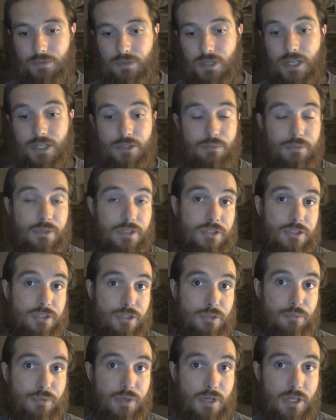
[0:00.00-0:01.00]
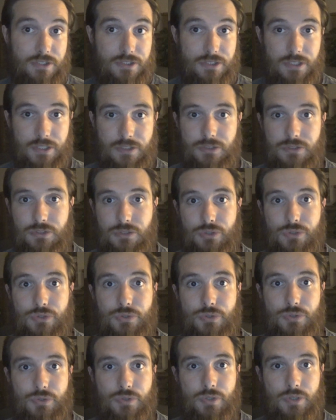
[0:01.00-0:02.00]
Not to mention the process,
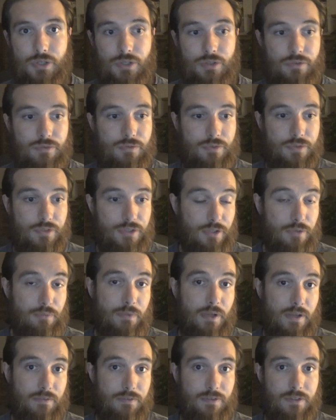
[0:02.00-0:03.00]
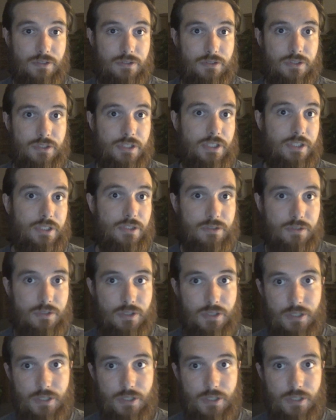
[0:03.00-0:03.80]
too, of them having to get